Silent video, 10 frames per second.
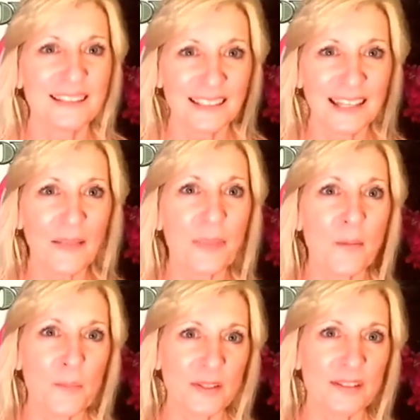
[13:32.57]
to get
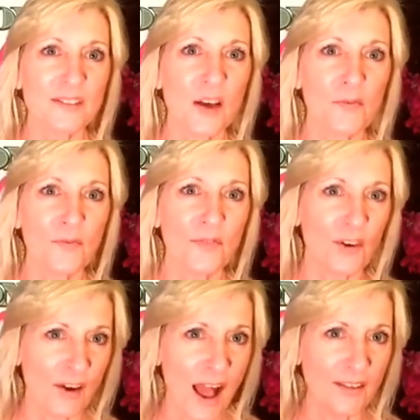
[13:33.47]
that business off the
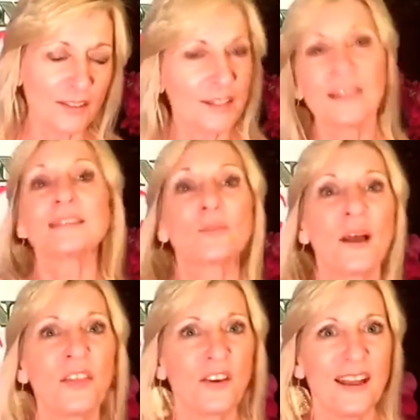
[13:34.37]
ground, because that's
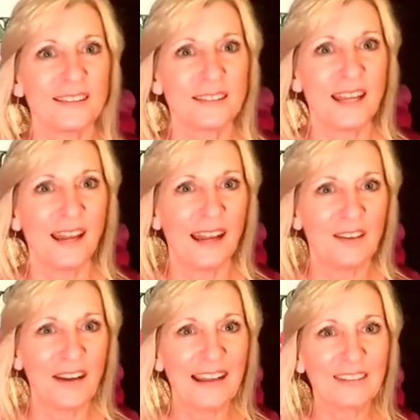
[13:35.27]
why they're hesitating,
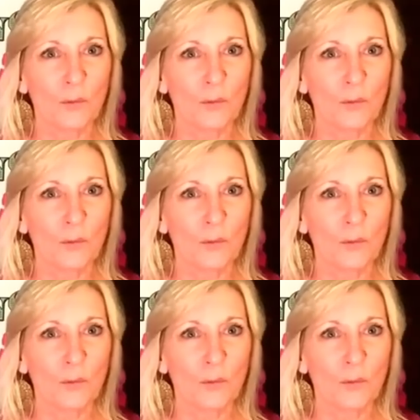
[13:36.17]
right?